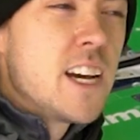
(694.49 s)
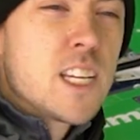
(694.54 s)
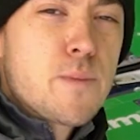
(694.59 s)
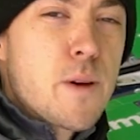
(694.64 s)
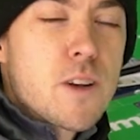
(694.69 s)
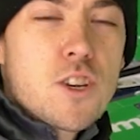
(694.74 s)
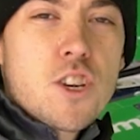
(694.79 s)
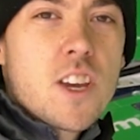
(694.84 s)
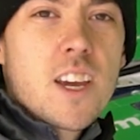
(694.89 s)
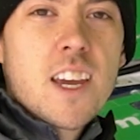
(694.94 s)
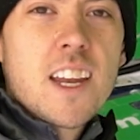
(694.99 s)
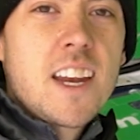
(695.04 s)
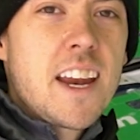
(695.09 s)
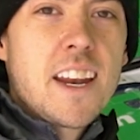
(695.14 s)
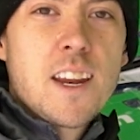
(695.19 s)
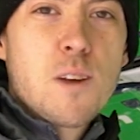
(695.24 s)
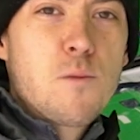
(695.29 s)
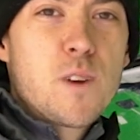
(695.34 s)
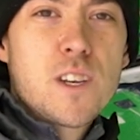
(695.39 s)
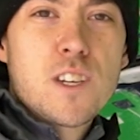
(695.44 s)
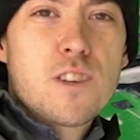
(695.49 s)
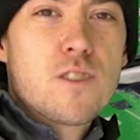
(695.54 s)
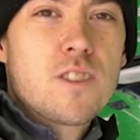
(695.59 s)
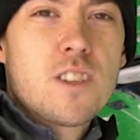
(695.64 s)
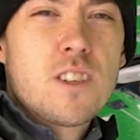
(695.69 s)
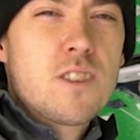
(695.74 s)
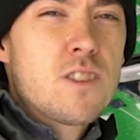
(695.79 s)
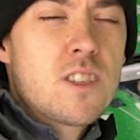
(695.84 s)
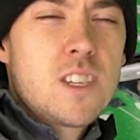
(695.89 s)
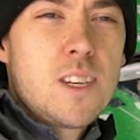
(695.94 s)
especially in Canadian
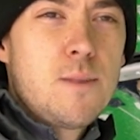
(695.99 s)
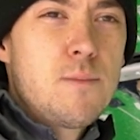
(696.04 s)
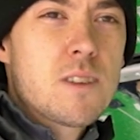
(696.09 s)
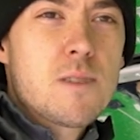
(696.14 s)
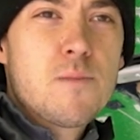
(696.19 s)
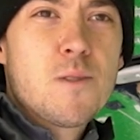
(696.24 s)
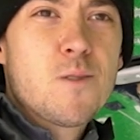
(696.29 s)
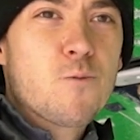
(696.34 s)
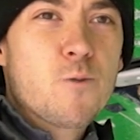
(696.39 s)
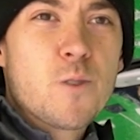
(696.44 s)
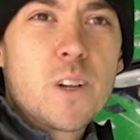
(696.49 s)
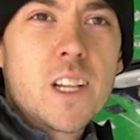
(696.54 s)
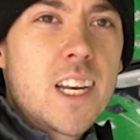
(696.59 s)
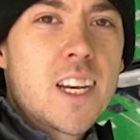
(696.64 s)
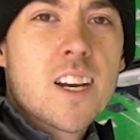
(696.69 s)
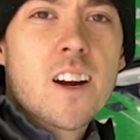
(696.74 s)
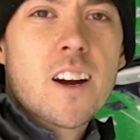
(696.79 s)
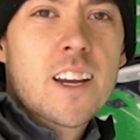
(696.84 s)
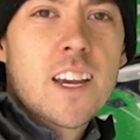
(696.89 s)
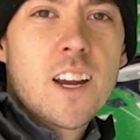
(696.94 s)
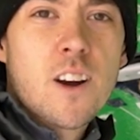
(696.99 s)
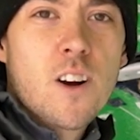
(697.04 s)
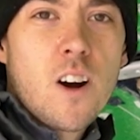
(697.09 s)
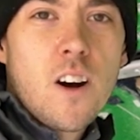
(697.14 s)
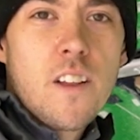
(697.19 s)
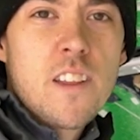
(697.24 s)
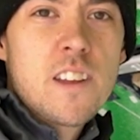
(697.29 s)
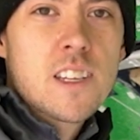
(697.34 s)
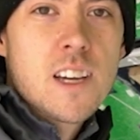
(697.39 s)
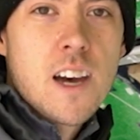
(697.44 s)
winters. It just seems to be really dark here all the